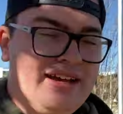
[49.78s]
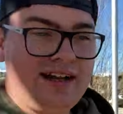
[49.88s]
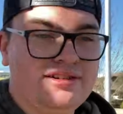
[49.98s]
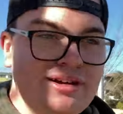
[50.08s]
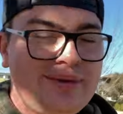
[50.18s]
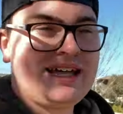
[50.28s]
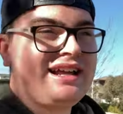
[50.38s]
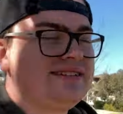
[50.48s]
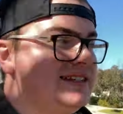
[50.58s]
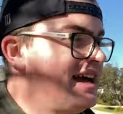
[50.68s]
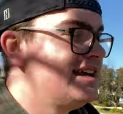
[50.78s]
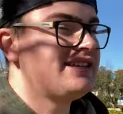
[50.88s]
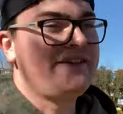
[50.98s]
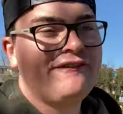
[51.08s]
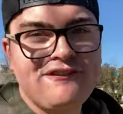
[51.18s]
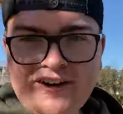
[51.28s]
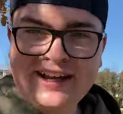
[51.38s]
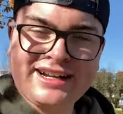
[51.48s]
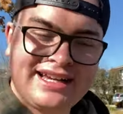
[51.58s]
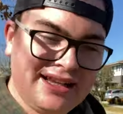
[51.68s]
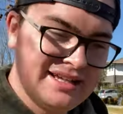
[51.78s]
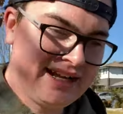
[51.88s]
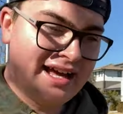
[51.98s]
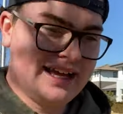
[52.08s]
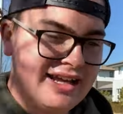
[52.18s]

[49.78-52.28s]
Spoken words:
And on top of that, today is a freaking killer day.